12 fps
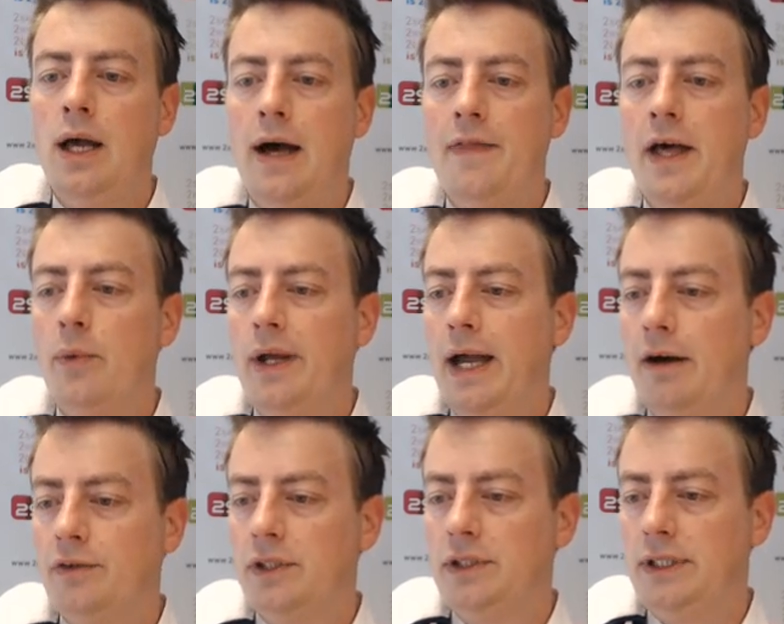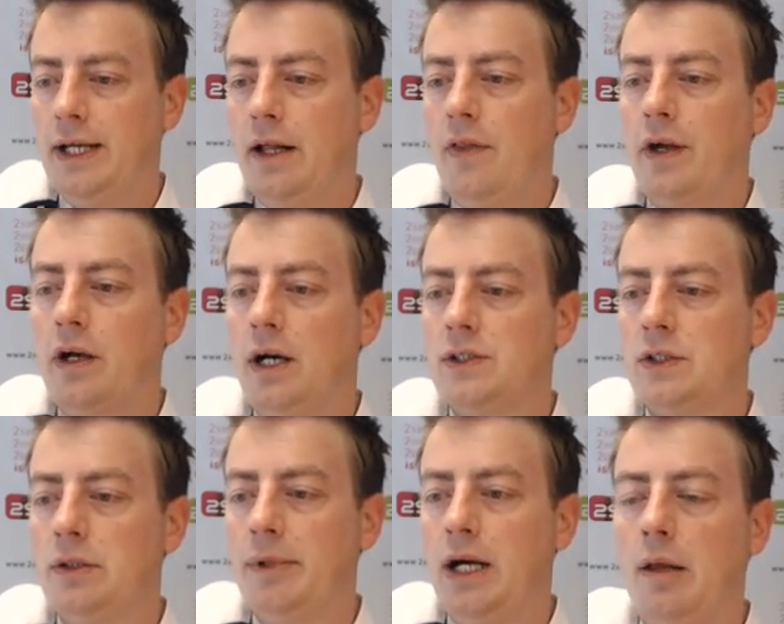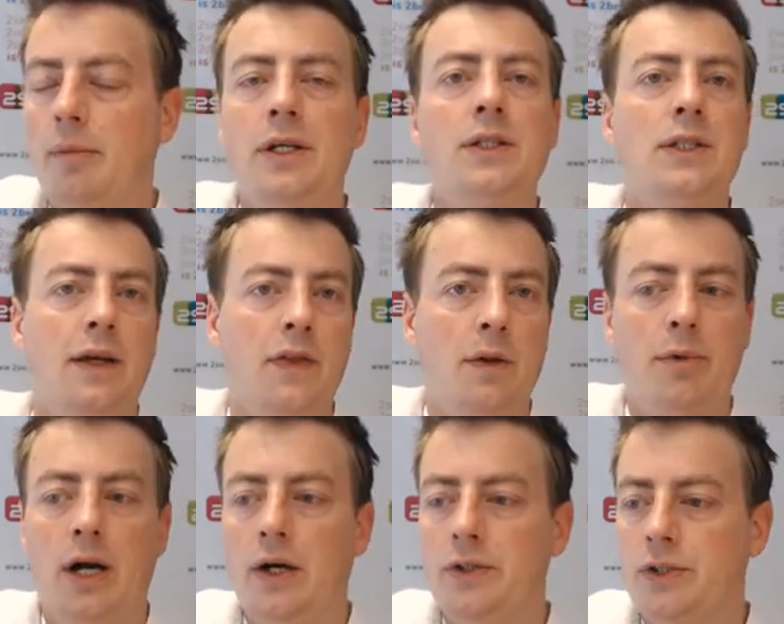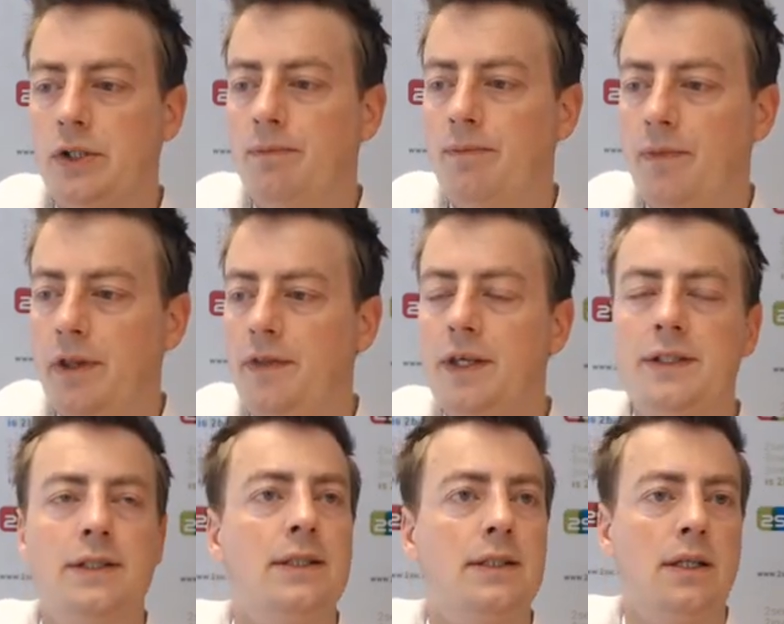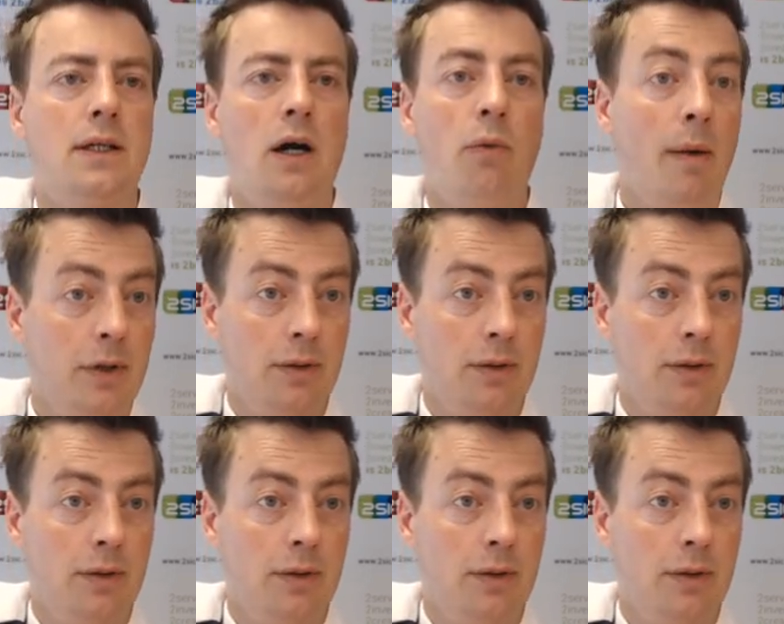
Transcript: And then we have to tell the custom elements in the browser that this is a web